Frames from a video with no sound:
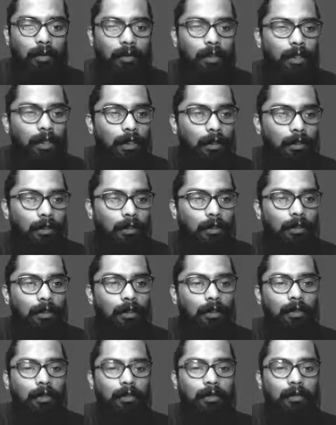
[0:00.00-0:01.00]
Clear?
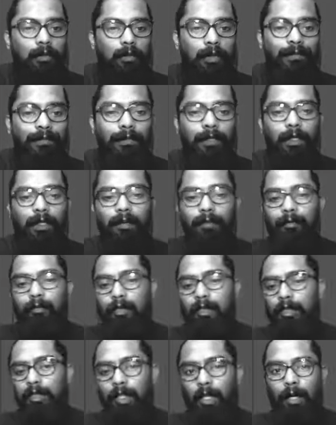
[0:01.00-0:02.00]
So it will give you
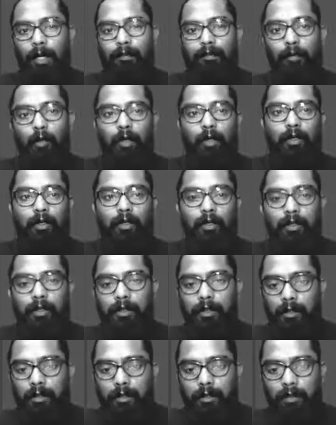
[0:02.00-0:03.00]
the sharp corners,